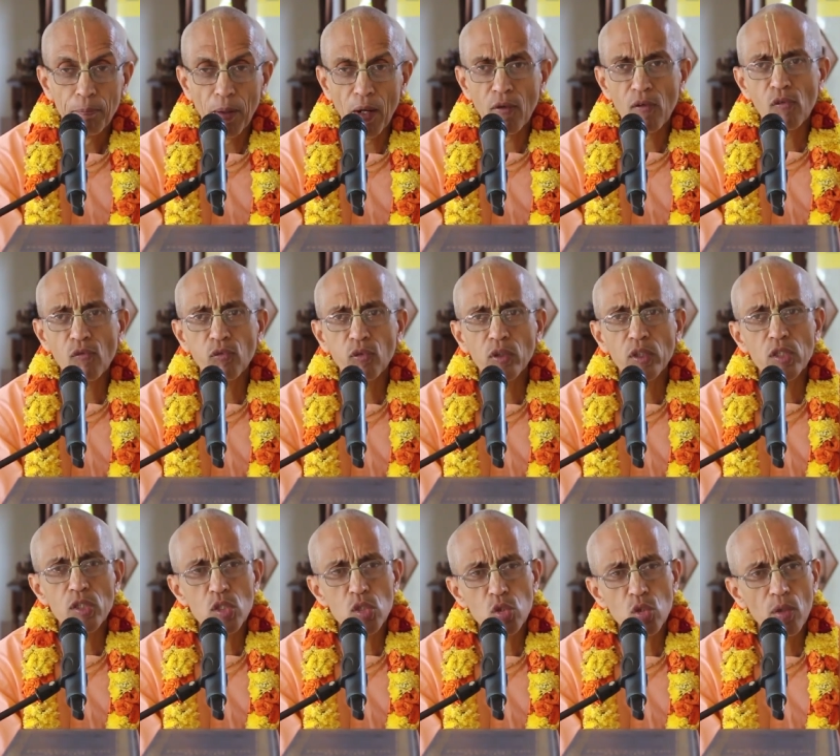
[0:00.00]
powerful
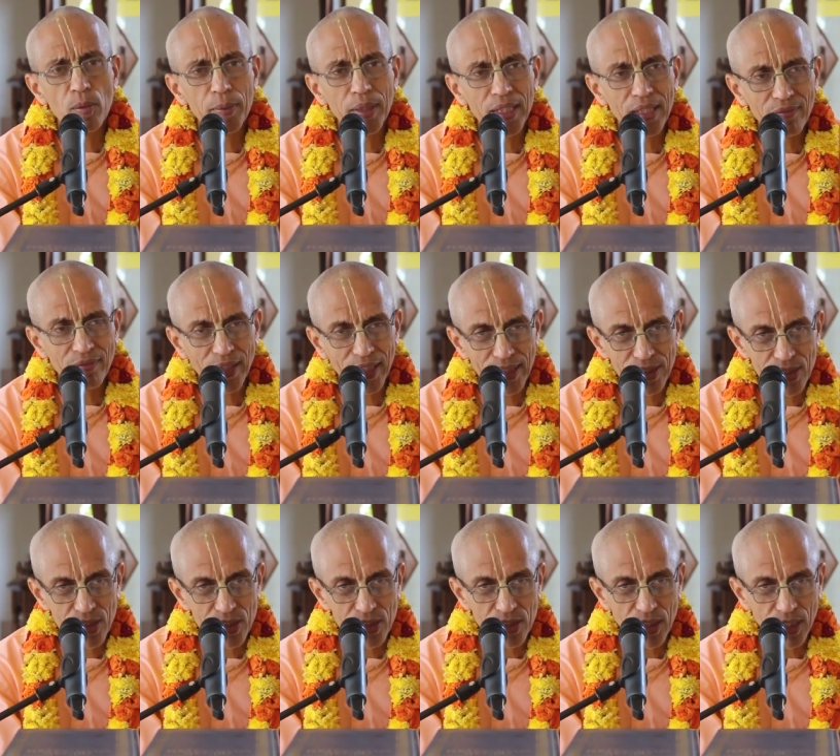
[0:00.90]
in so many
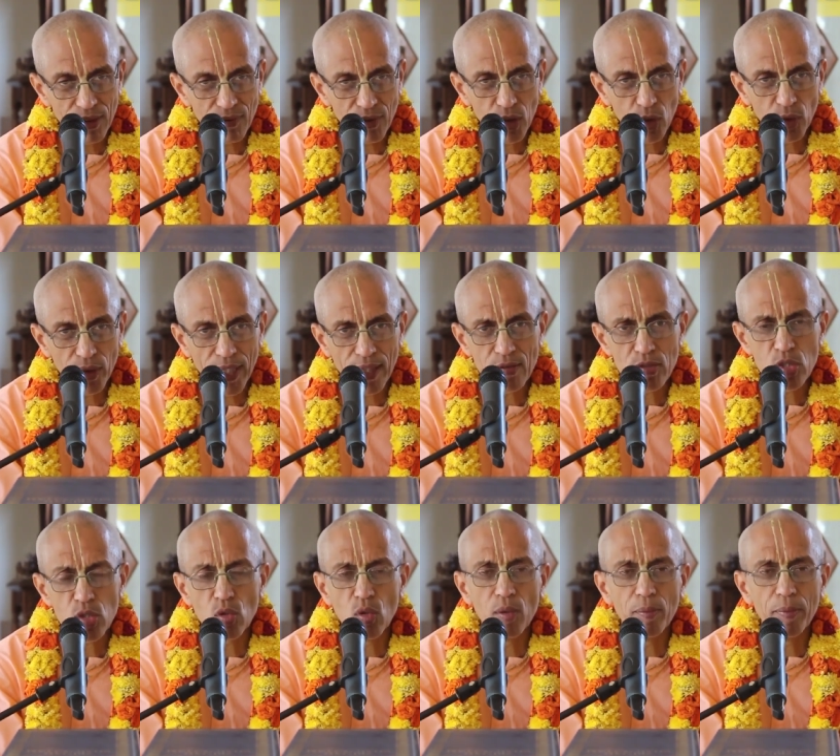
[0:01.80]
ways, even though they
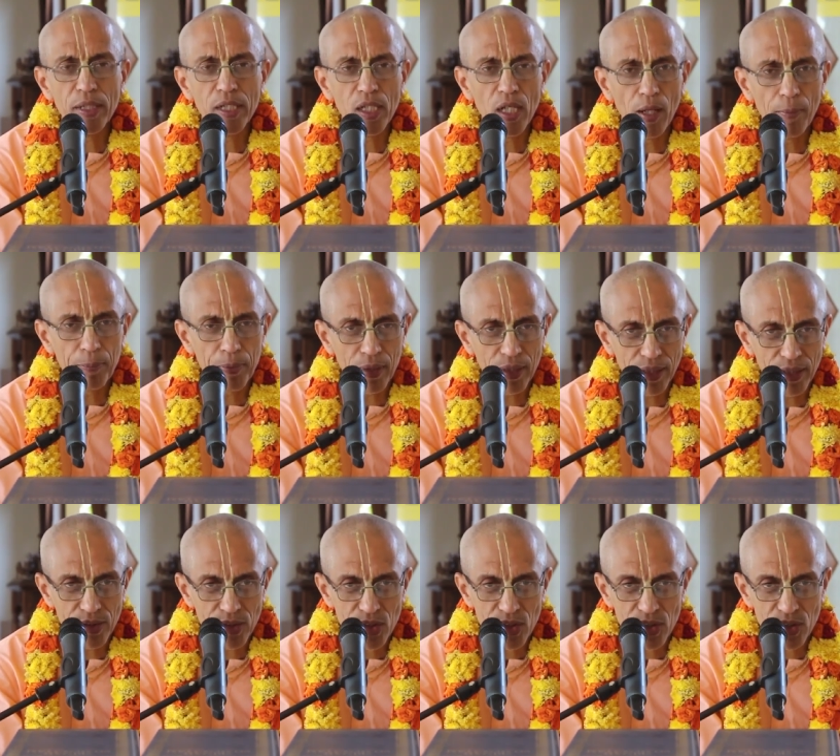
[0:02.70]
have so many
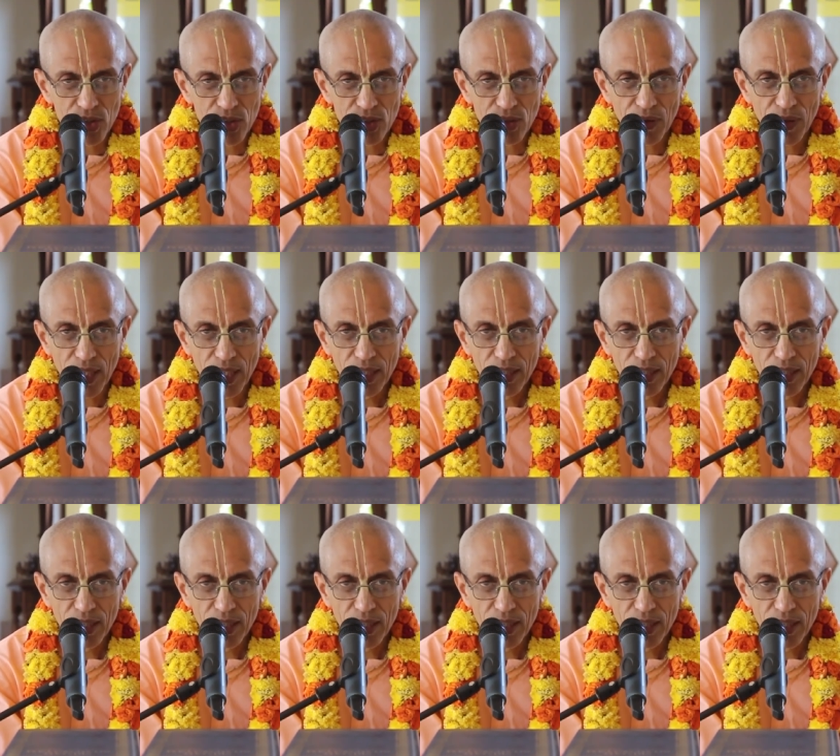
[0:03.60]
opulences,